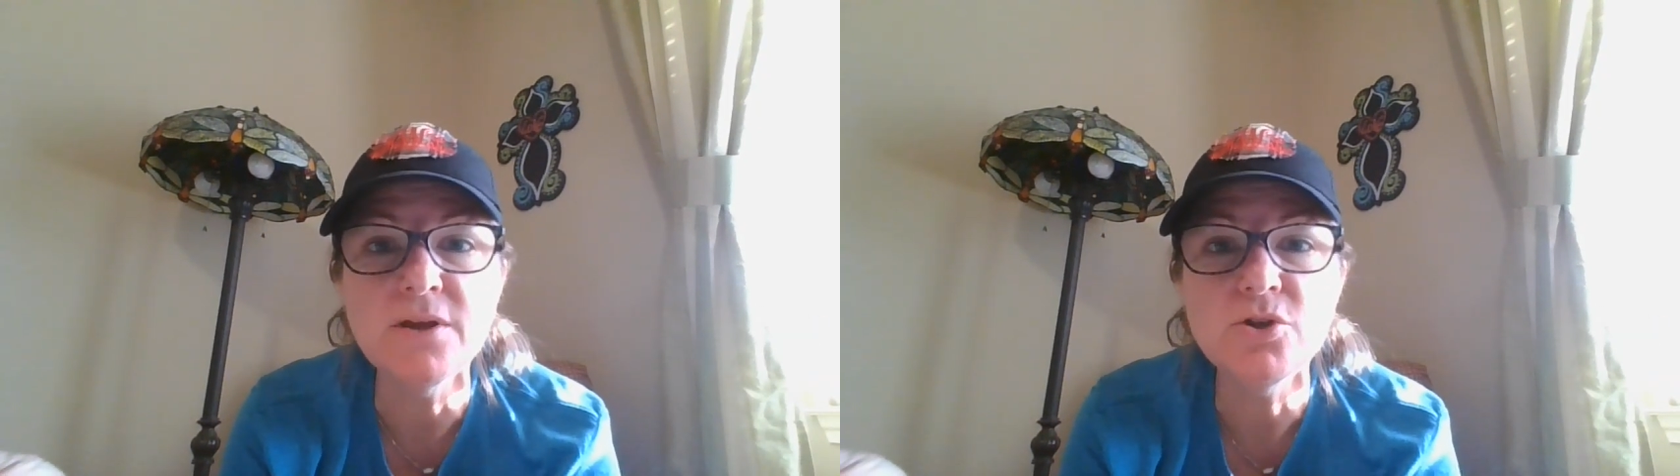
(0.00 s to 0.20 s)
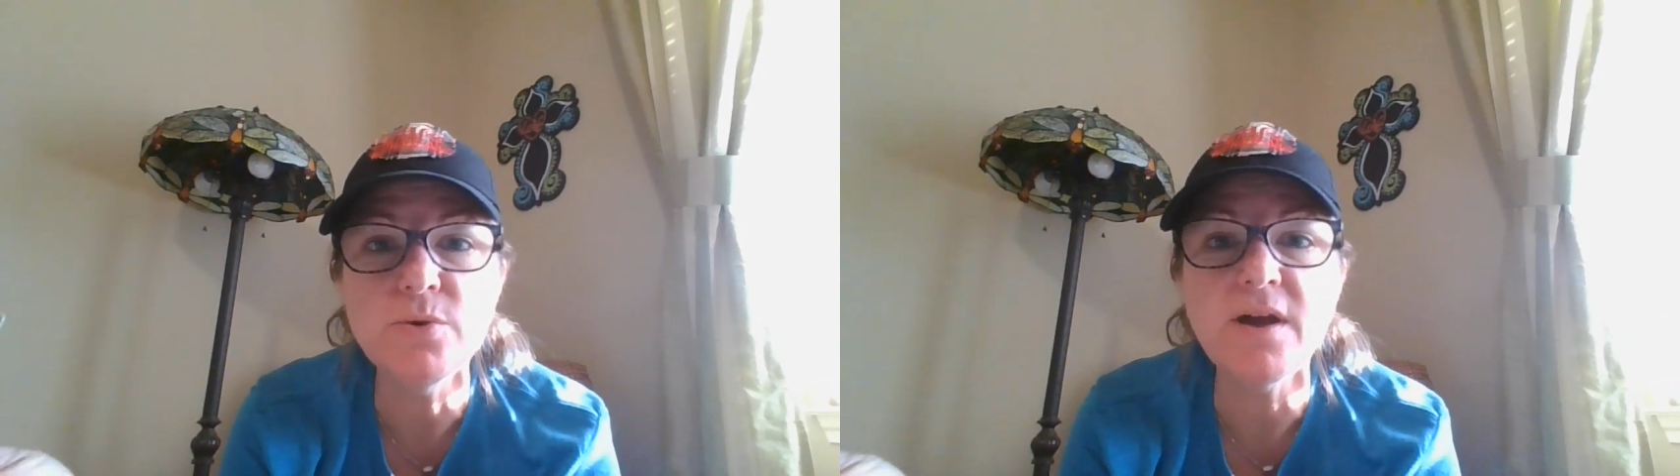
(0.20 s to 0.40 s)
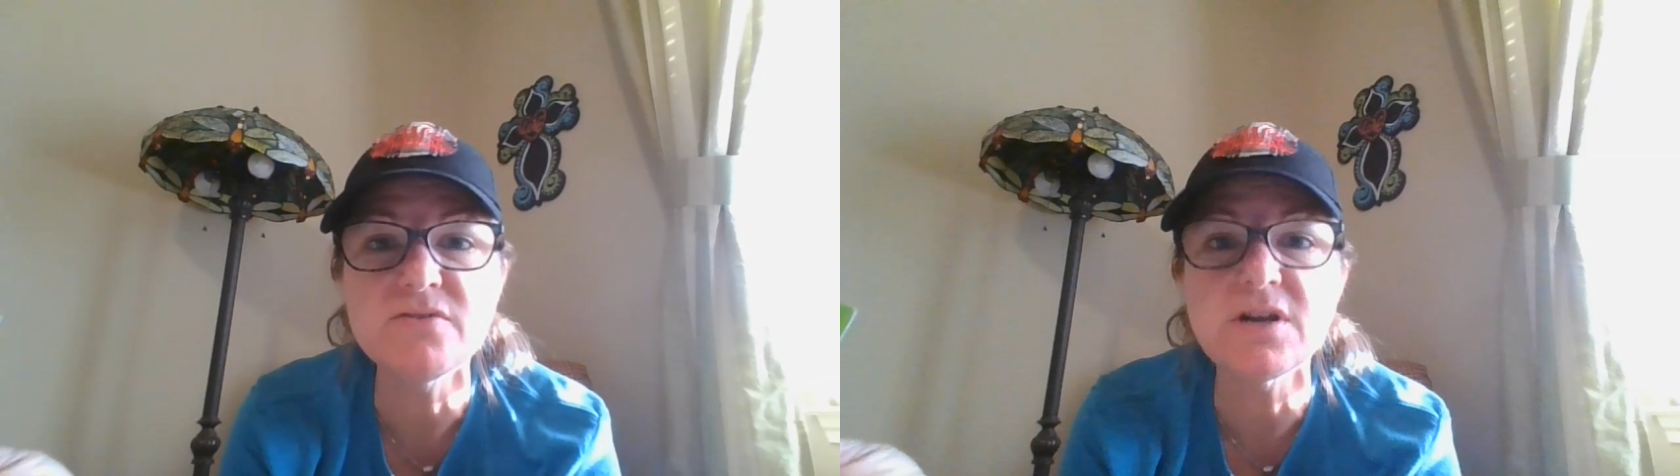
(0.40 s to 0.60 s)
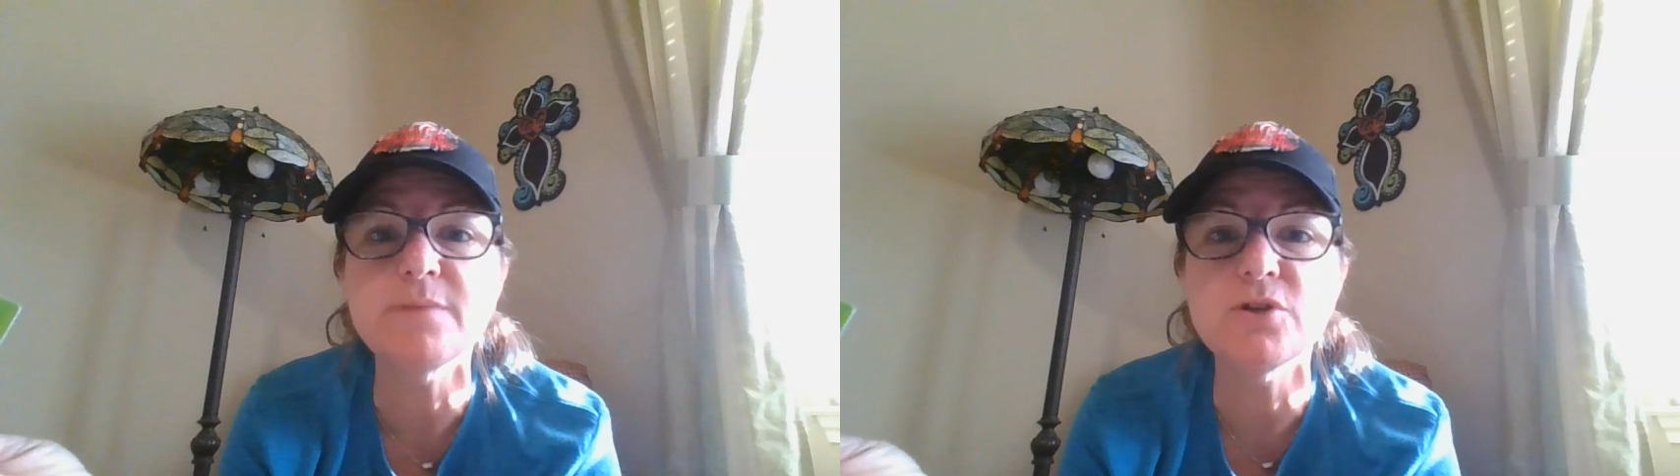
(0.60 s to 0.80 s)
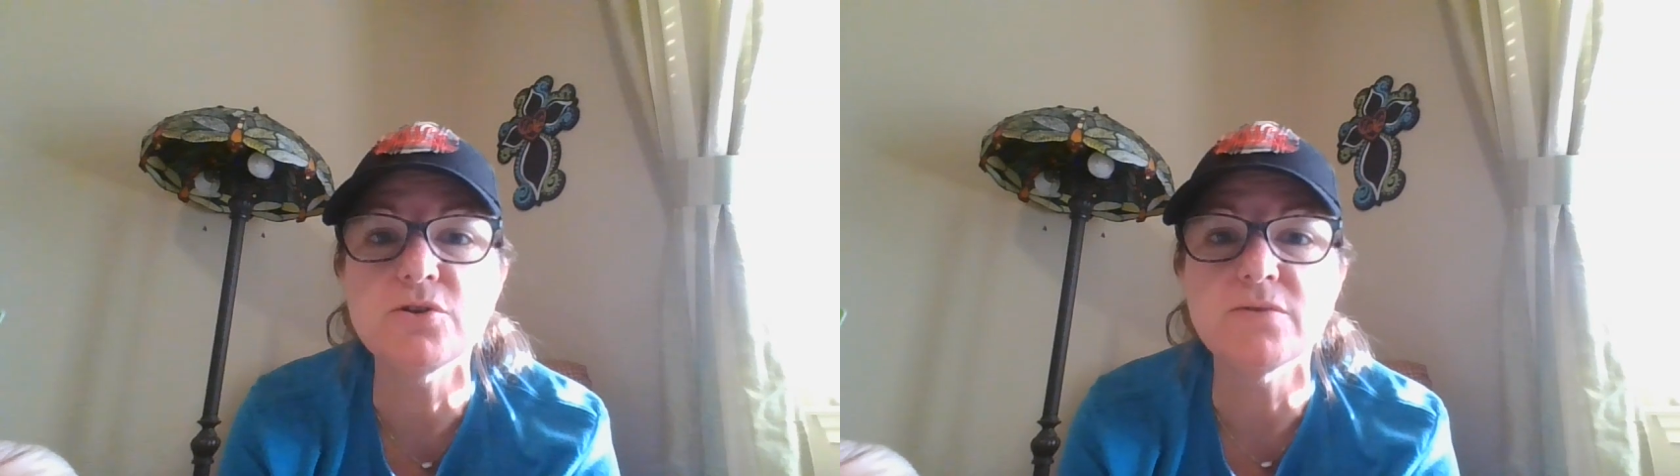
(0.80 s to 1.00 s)
You have
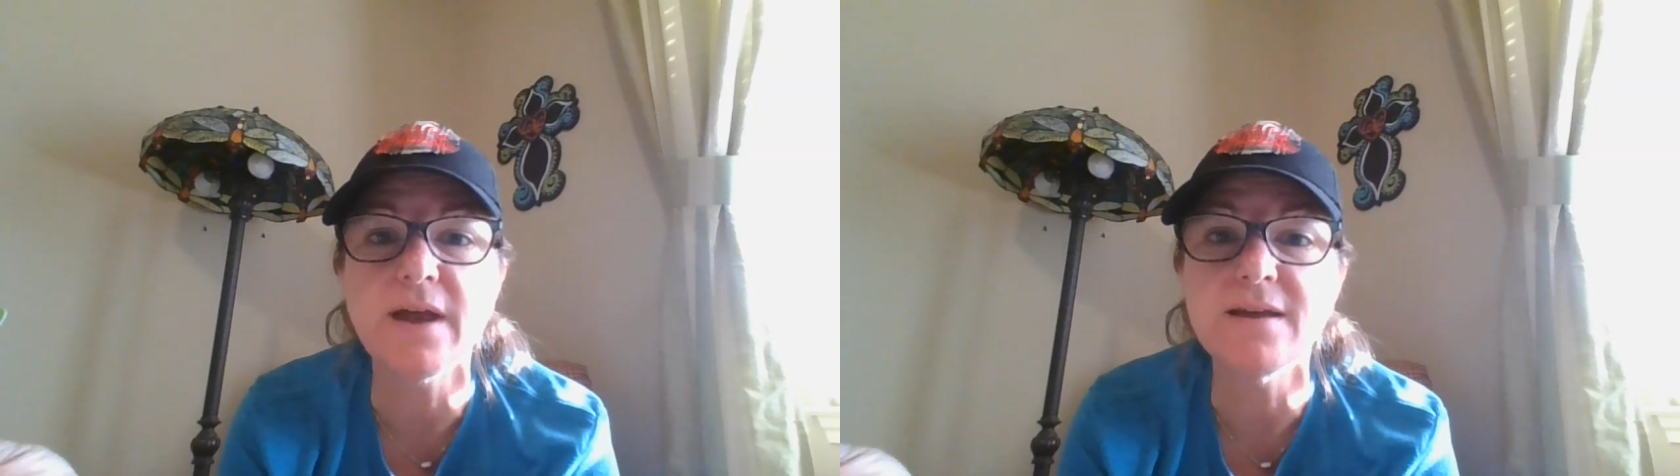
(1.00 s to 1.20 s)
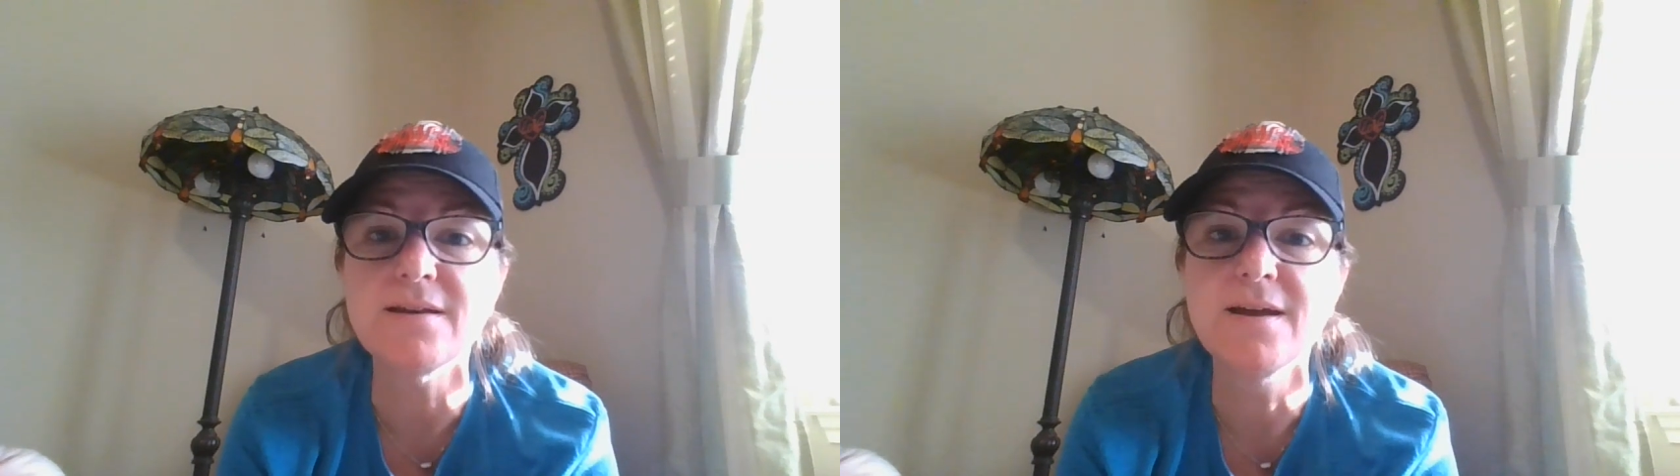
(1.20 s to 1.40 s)
time to do that.